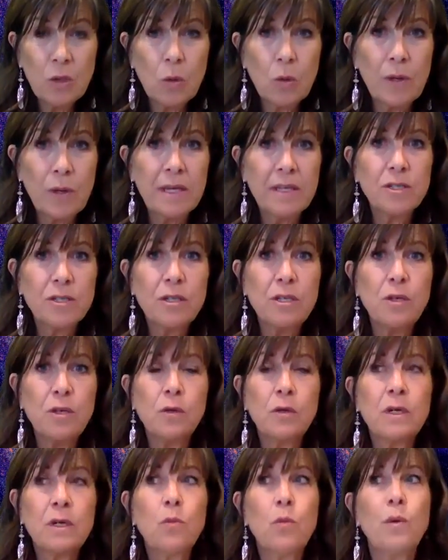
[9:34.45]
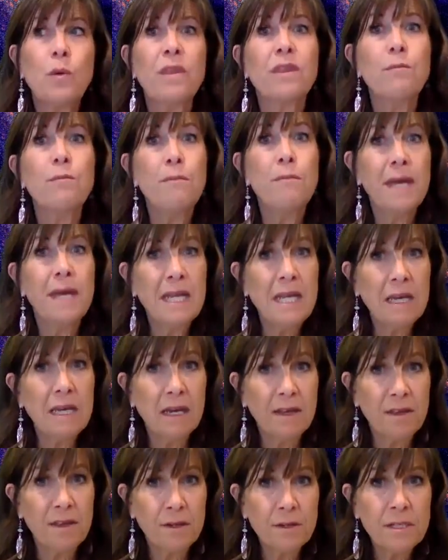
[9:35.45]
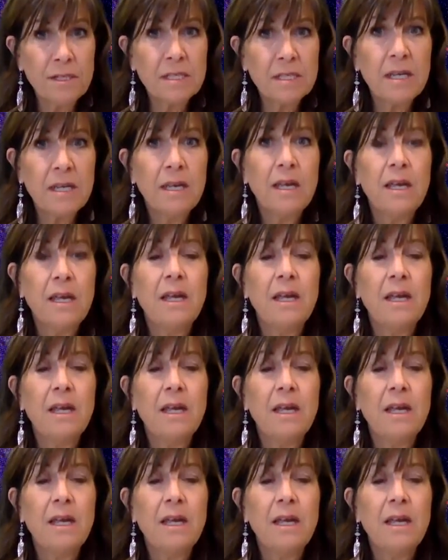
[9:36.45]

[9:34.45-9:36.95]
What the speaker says: going to yoga with many others.